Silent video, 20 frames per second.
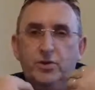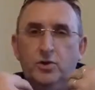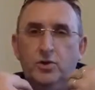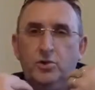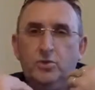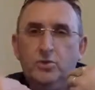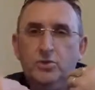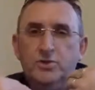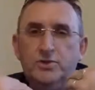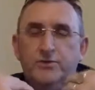
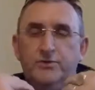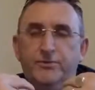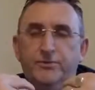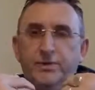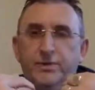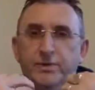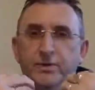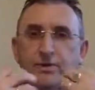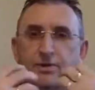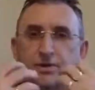almost
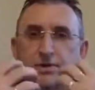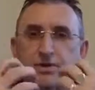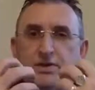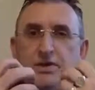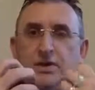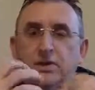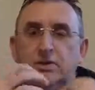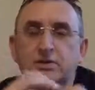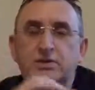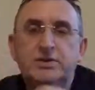feel the
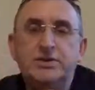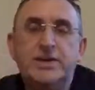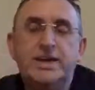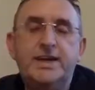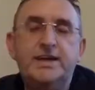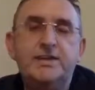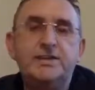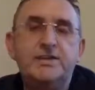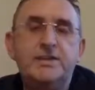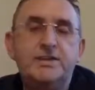subtle
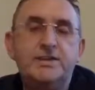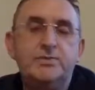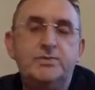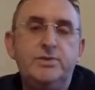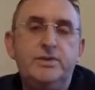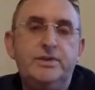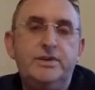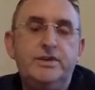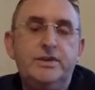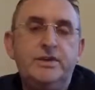changes
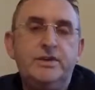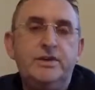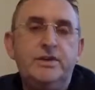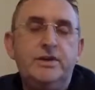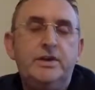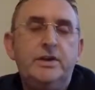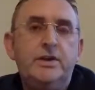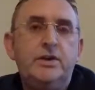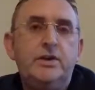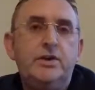within
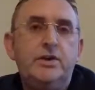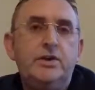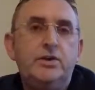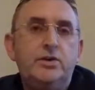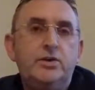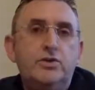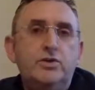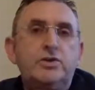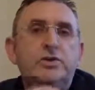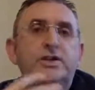
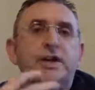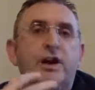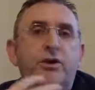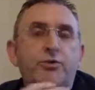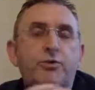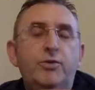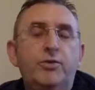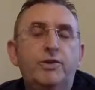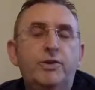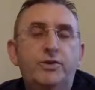
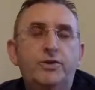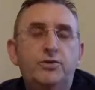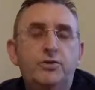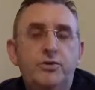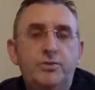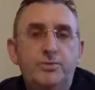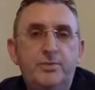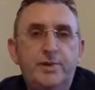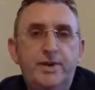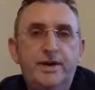yourself, within
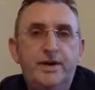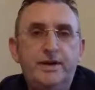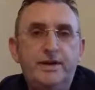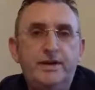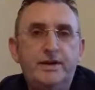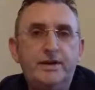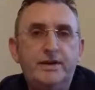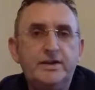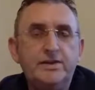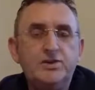your
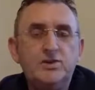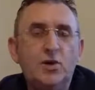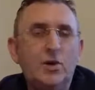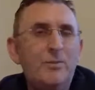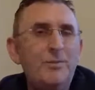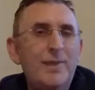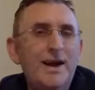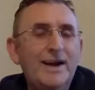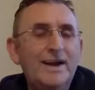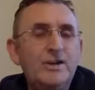being, and it's
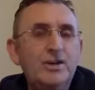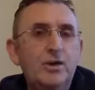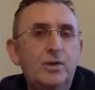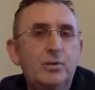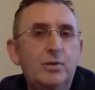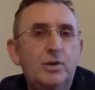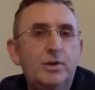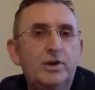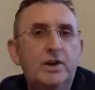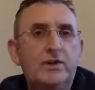not backed
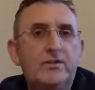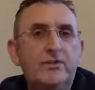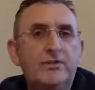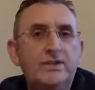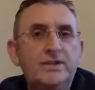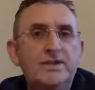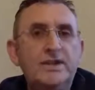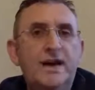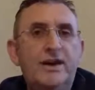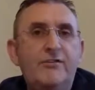up with
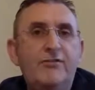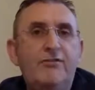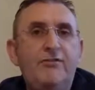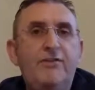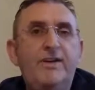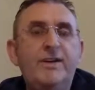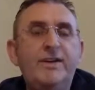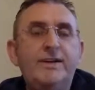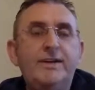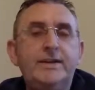love. It's that
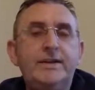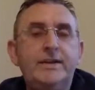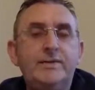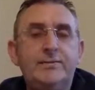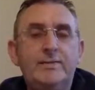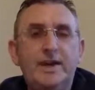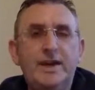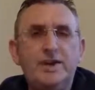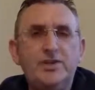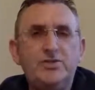feeling that
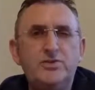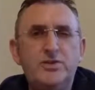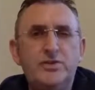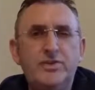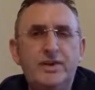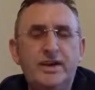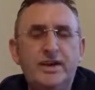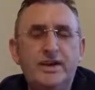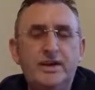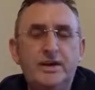makes you
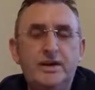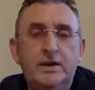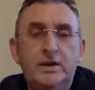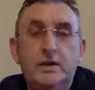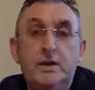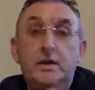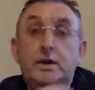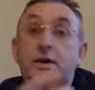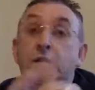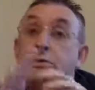think,
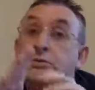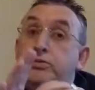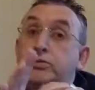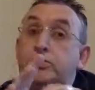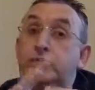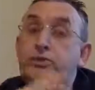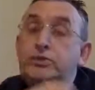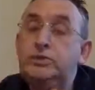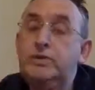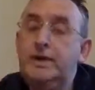
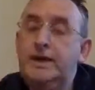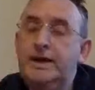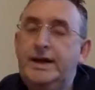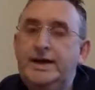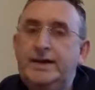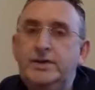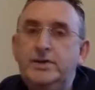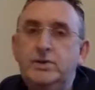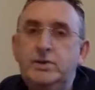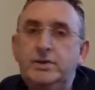
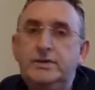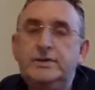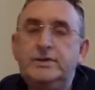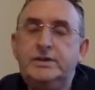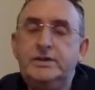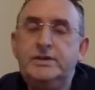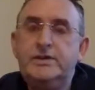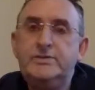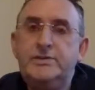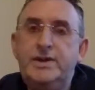hang
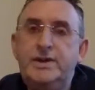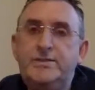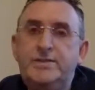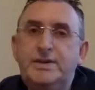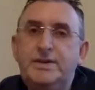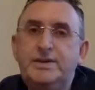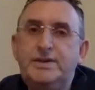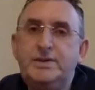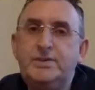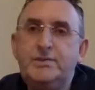on, there may
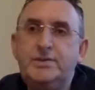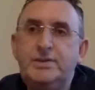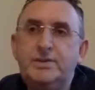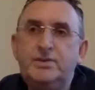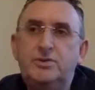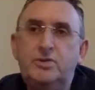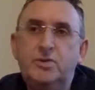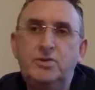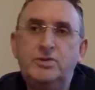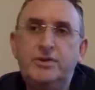be
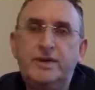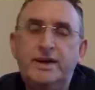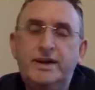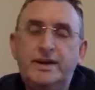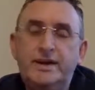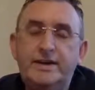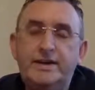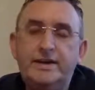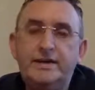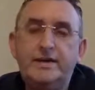something not right
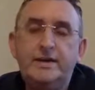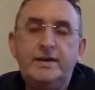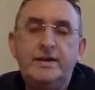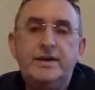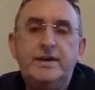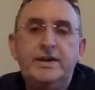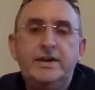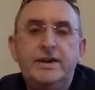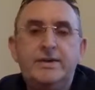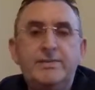here.
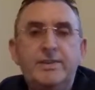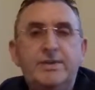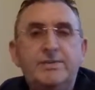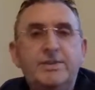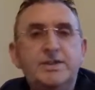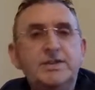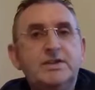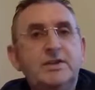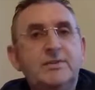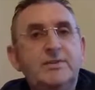There may
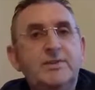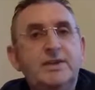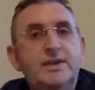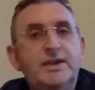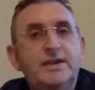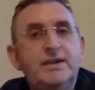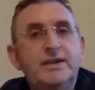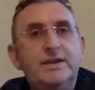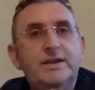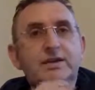be something
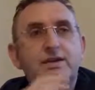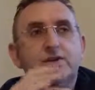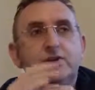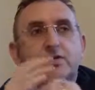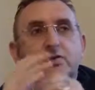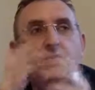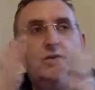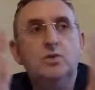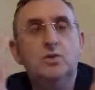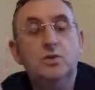in this.
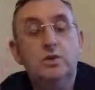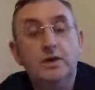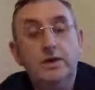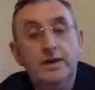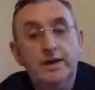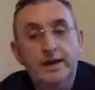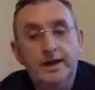So